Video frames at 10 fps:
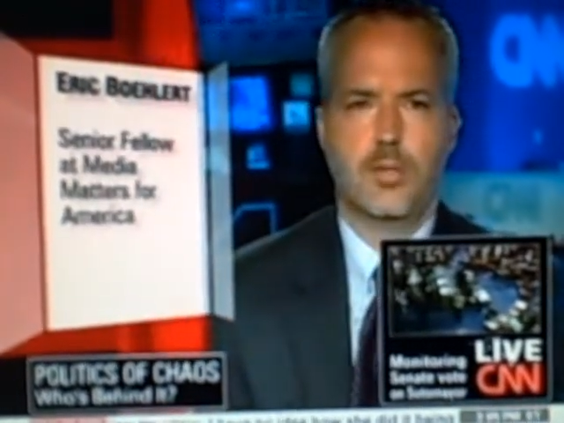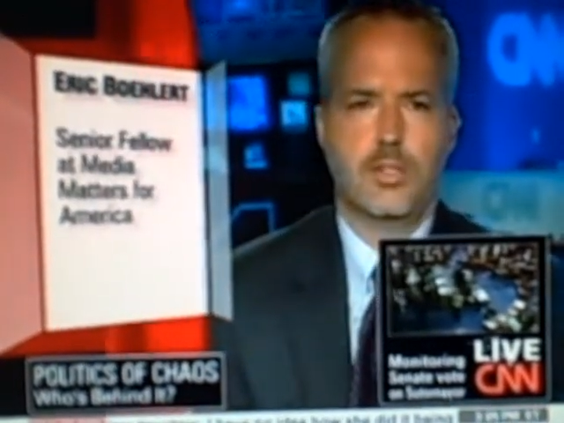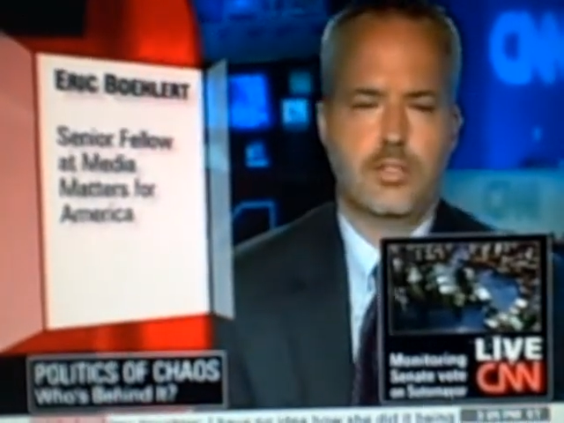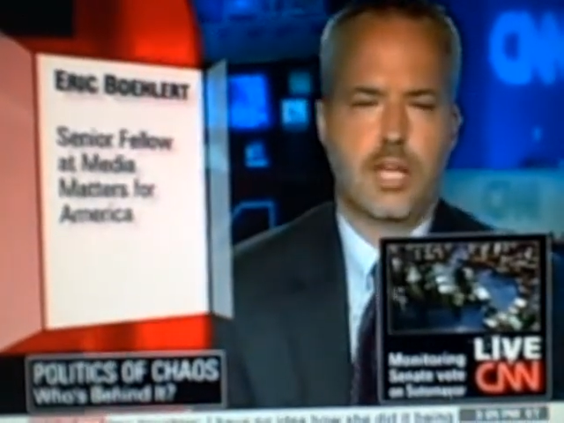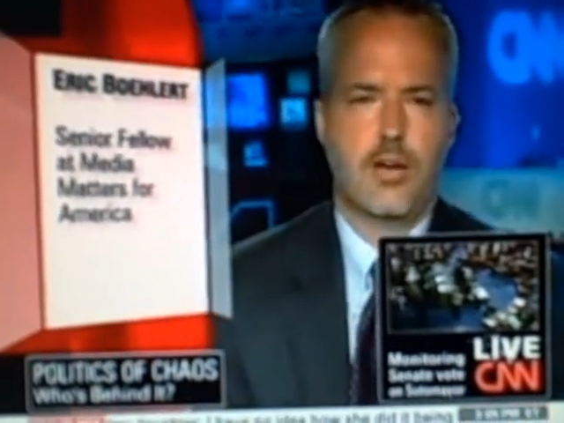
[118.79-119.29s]

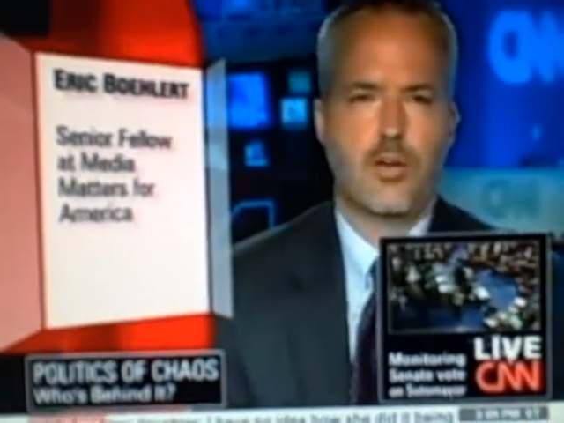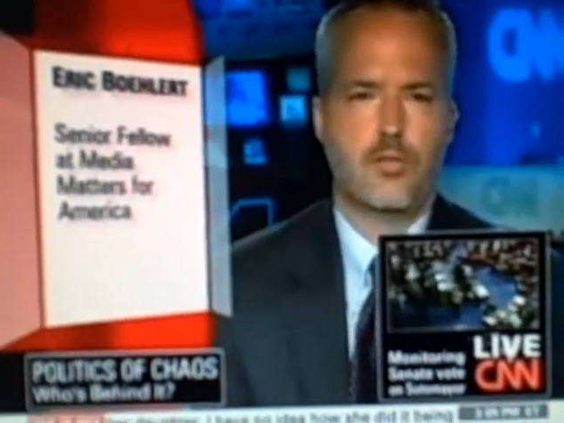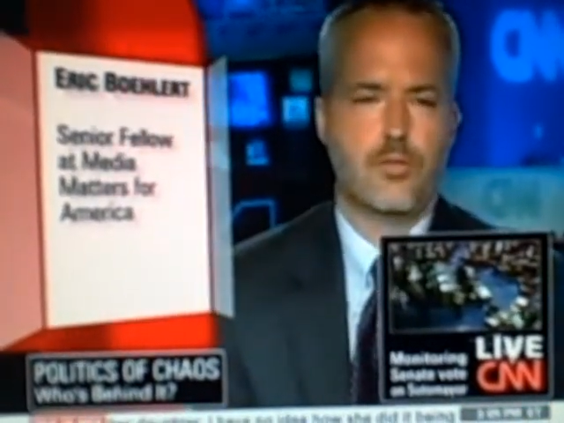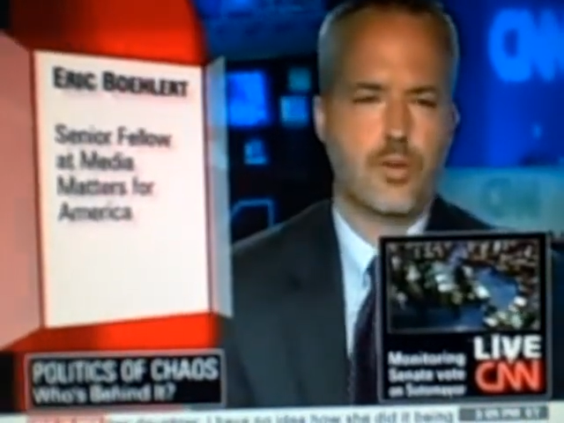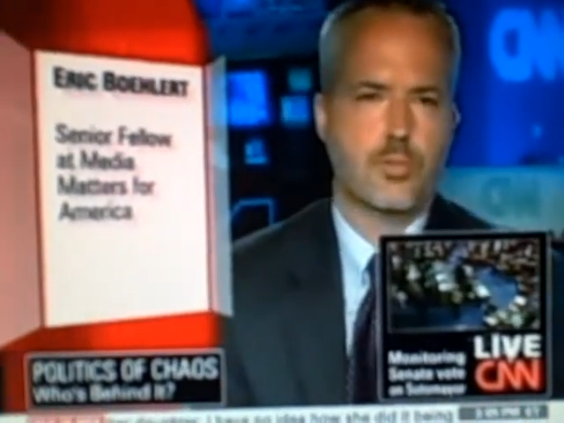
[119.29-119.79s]
These town hall
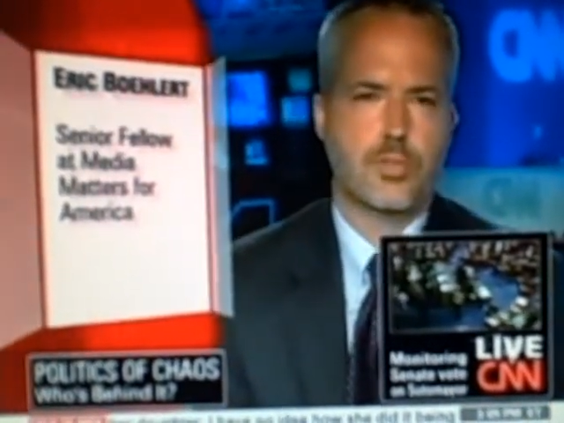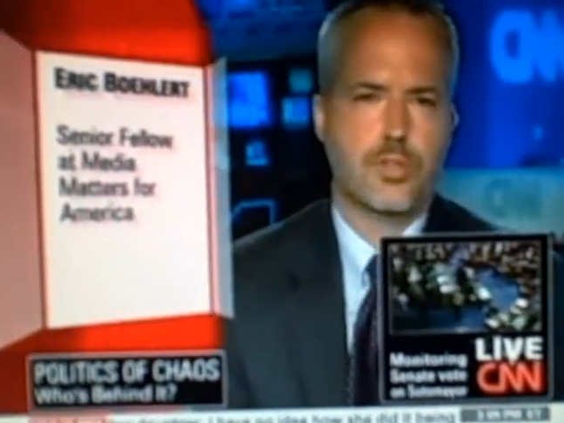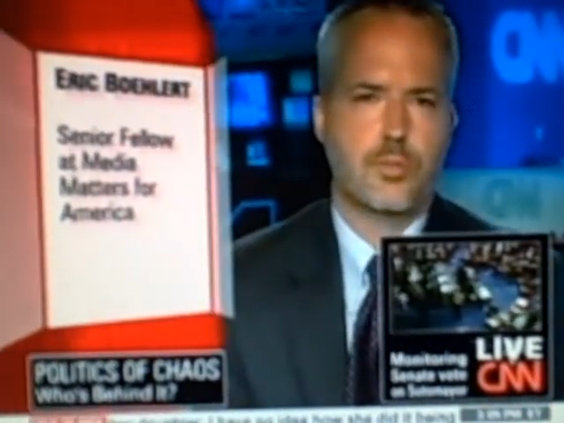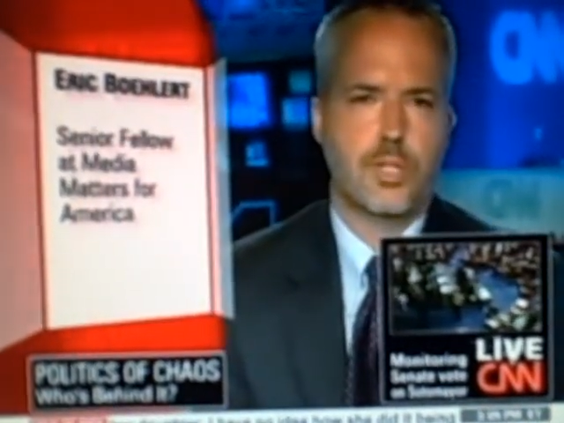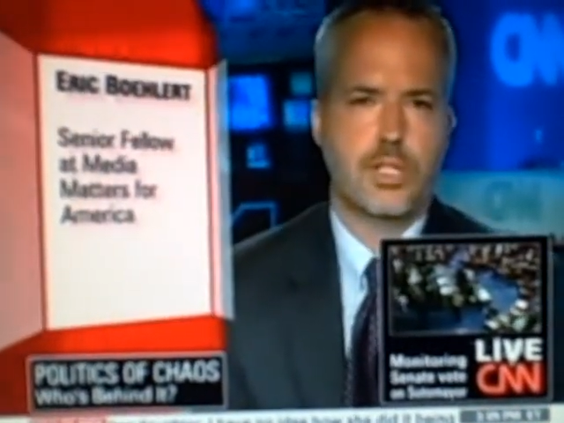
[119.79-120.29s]
forums
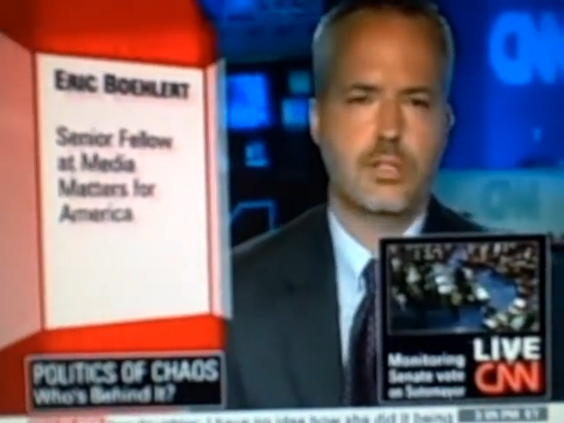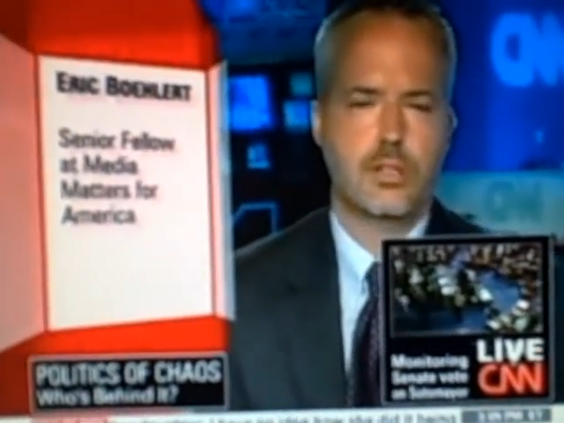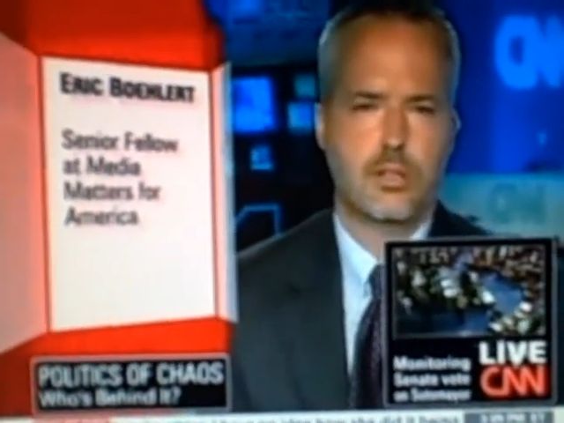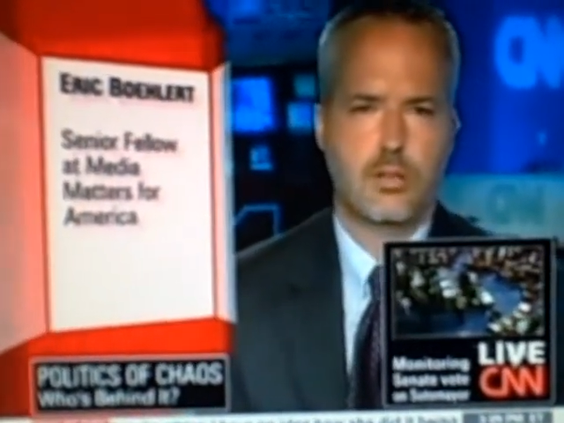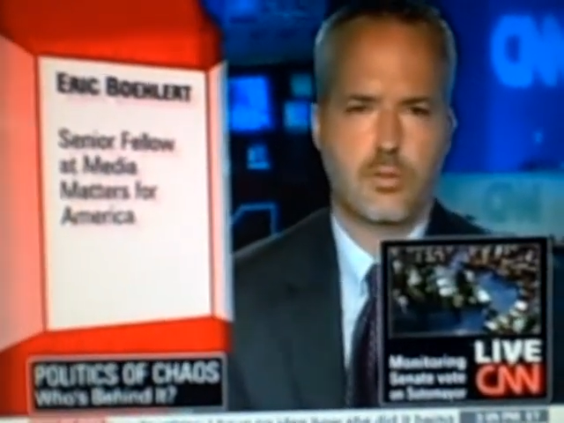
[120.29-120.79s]
could be
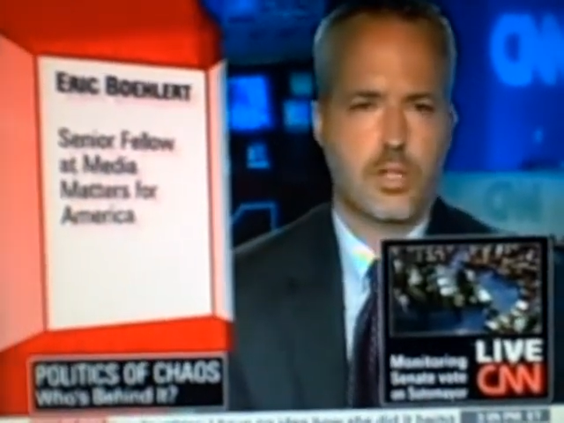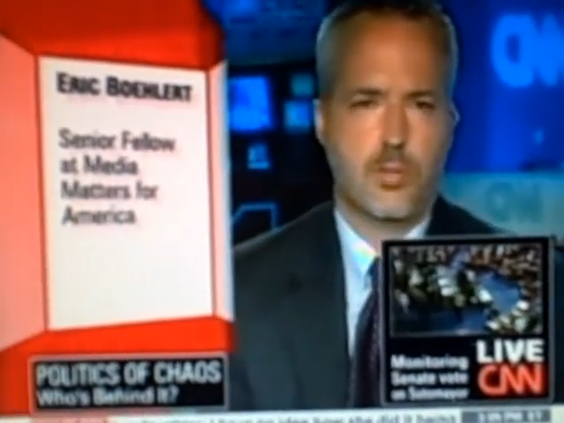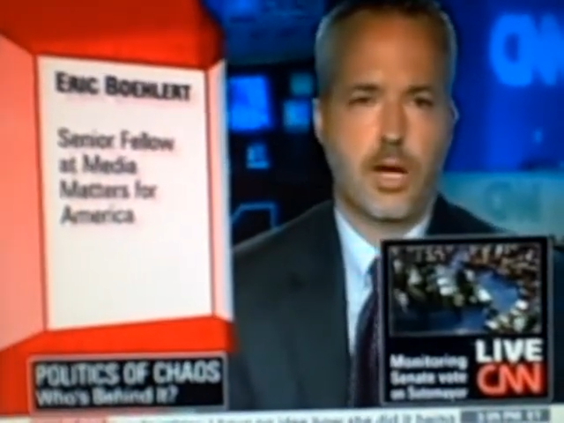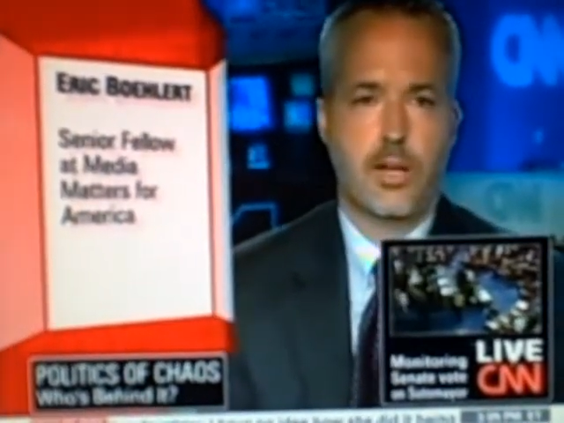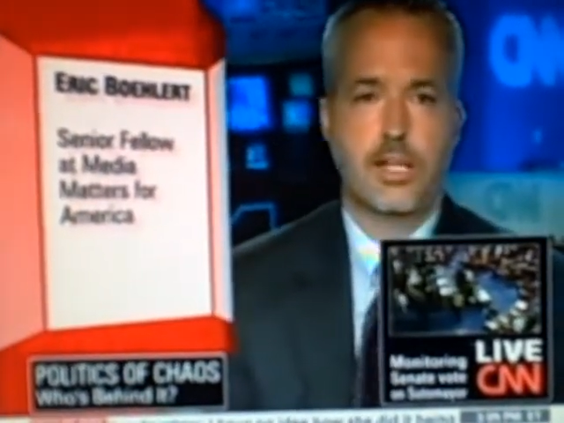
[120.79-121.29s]
really
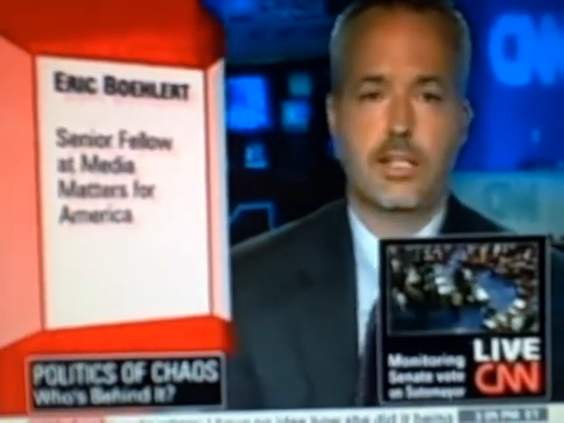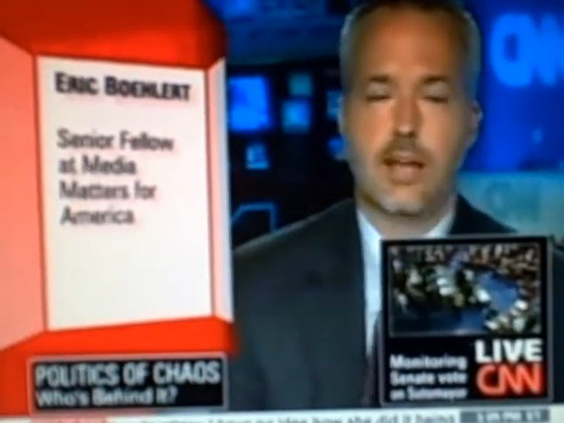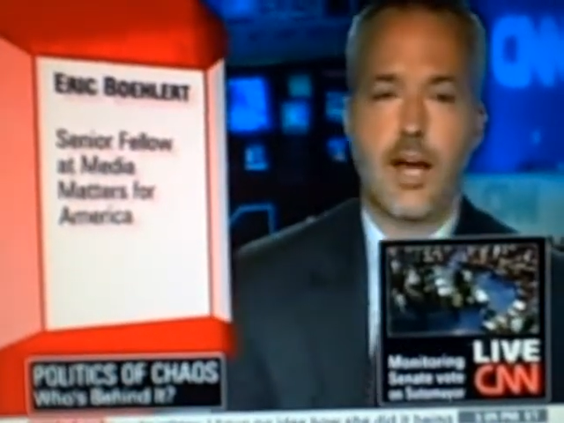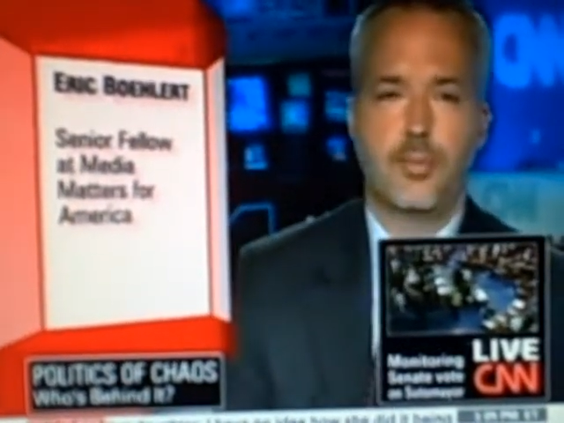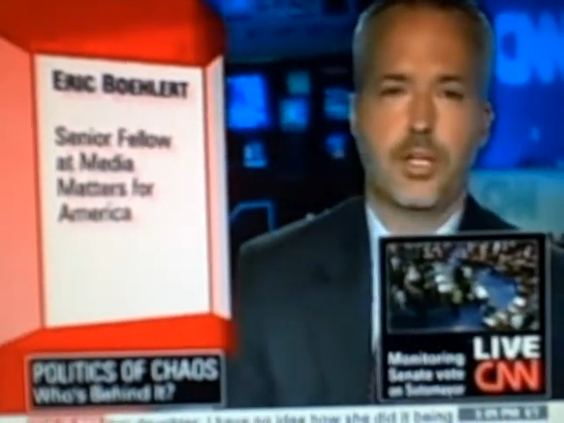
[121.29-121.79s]
about any
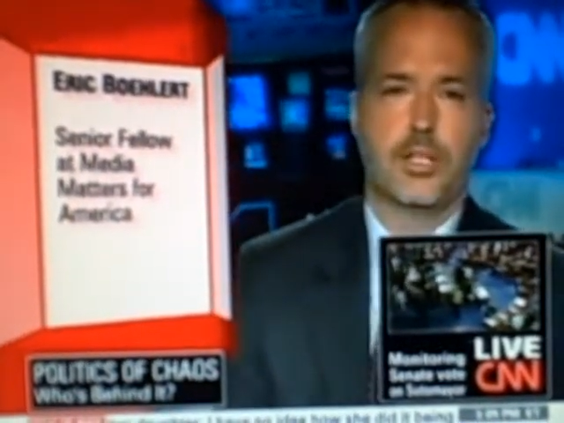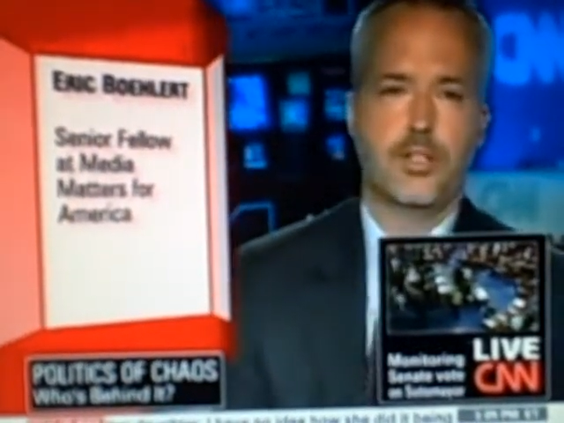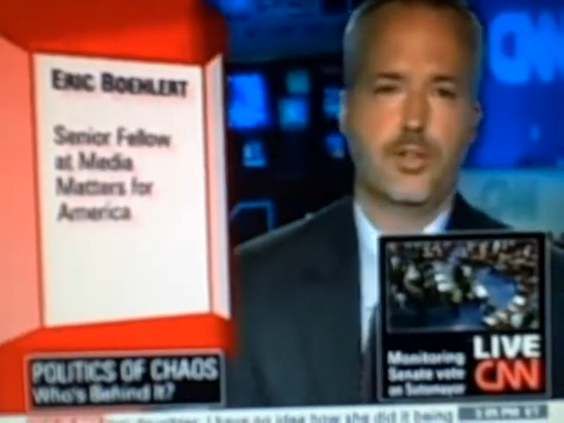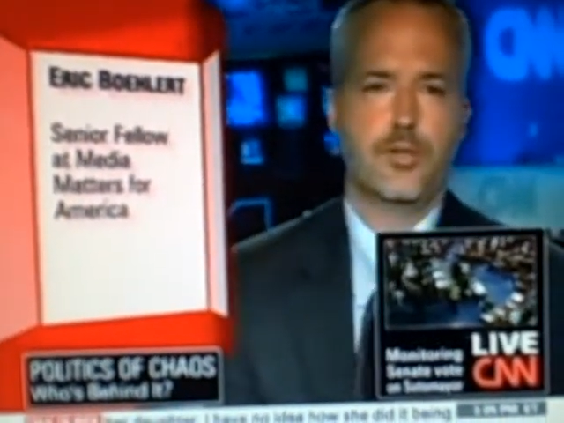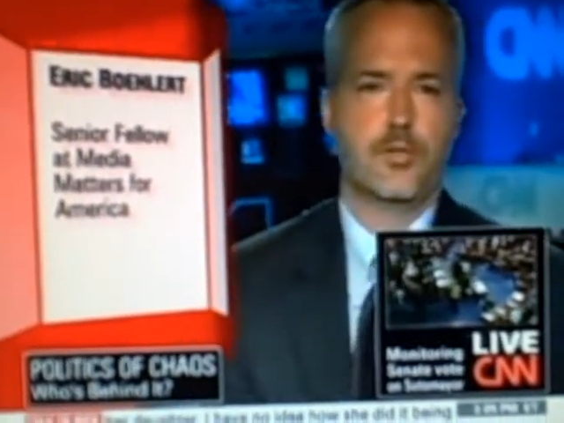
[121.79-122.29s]
topic, and you
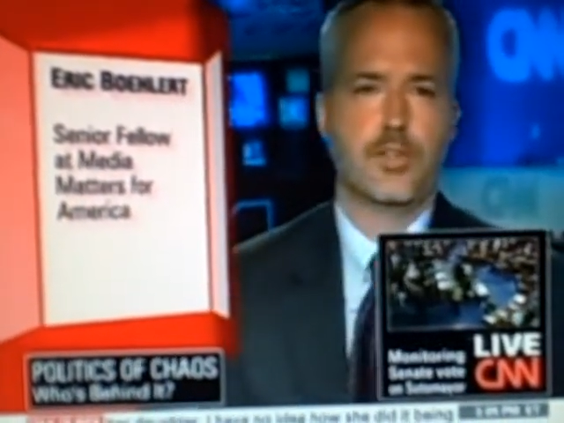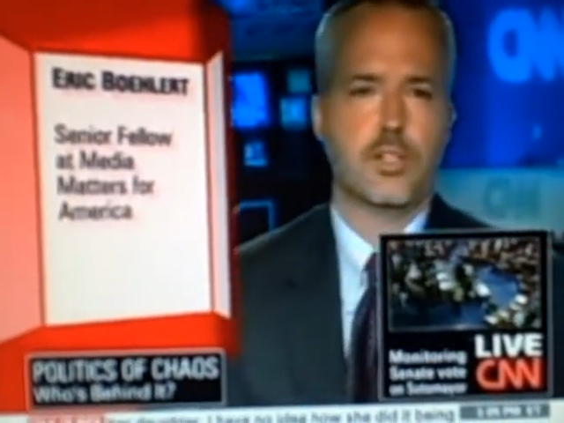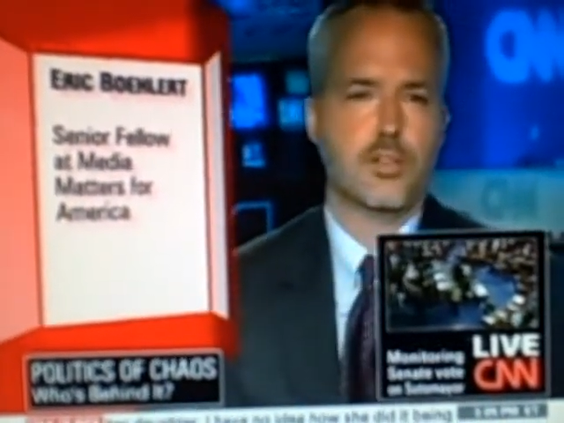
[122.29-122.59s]
could fill in